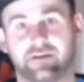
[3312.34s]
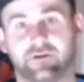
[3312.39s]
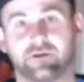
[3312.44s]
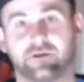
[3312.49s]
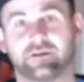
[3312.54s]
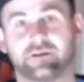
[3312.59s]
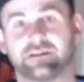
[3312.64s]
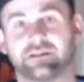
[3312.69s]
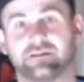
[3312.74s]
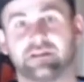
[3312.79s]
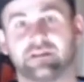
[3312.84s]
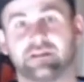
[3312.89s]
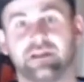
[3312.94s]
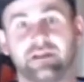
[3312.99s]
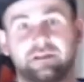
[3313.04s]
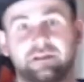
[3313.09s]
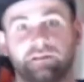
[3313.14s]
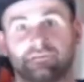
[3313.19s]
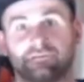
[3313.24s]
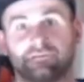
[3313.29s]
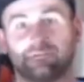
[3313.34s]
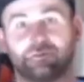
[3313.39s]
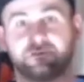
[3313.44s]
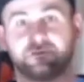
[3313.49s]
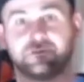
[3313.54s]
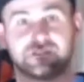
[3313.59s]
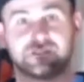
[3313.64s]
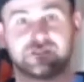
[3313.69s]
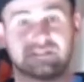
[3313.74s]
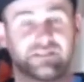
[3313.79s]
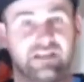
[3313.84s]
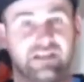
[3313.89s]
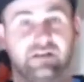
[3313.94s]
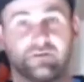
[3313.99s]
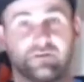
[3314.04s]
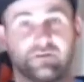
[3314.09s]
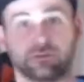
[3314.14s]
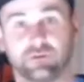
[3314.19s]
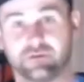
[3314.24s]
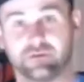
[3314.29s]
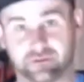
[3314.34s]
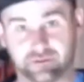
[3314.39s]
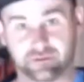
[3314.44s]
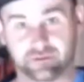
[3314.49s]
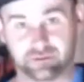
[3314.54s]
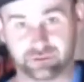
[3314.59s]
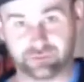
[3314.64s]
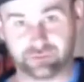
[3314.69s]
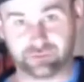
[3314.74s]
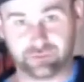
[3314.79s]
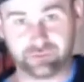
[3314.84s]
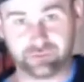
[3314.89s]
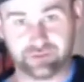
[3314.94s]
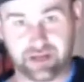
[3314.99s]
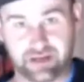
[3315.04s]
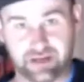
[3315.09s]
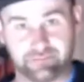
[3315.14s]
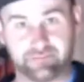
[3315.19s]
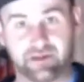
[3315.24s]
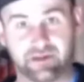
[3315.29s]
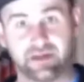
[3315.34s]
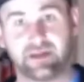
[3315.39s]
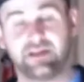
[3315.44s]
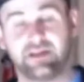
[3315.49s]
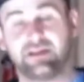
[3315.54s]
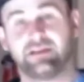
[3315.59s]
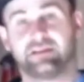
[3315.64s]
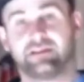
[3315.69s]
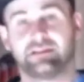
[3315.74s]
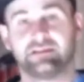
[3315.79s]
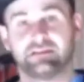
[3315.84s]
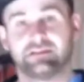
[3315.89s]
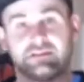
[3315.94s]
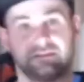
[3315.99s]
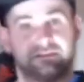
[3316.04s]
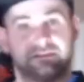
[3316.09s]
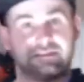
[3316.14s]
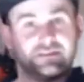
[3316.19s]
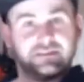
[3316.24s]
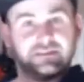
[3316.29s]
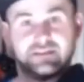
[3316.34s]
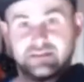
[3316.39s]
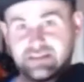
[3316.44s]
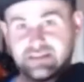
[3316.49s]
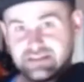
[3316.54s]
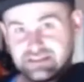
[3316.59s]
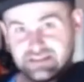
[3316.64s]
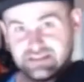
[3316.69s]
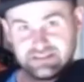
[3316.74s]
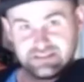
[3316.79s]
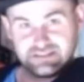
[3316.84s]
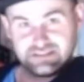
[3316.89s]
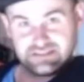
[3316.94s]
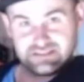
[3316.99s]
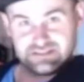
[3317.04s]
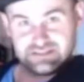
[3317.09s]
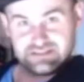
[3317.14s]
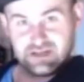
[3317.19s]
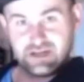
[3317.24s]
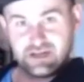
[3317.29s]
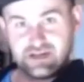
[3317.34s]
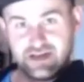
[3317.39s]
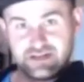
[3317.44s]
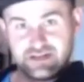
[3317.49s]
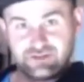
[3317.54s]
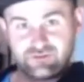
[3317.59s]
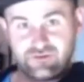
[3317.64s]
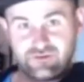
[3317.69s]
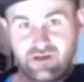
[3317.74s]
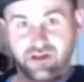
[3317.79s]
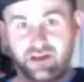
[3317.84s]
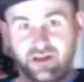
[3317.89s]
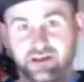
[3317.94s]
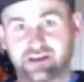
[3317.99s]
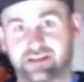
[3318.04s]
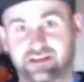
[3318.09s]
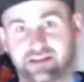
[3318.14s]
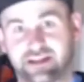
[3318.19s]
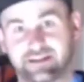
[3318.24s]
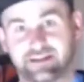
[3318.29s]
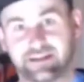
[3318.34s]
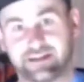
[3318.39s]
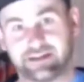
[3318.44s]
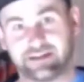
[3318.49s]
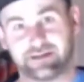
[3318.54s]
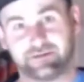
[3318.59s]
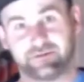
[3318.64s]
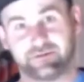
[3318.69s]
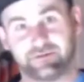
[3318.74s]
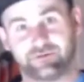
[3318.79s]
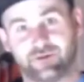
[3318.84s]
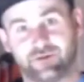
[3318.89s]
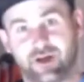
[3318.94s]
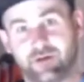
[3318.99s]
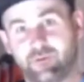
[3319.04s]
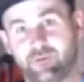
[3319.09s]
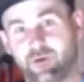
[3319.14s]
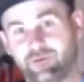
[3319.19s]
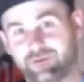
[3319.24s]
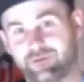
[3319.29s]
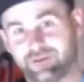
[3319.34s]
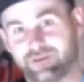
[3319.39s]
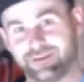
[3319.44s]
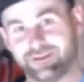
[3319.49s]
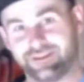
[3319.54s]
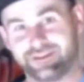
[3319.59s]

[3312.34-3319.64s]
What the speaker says: or to tell whoever drew them that they suck at drawing and that they needed to draw them over.